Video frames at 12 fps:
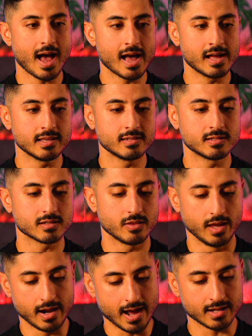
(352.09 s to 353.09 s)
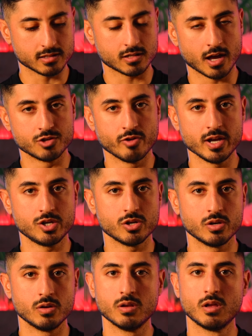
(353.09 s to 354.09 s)
And the enhanced
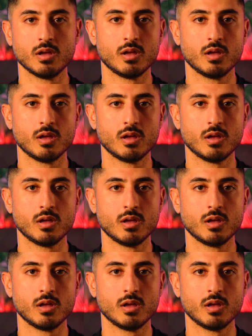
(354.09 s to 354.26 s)
hydration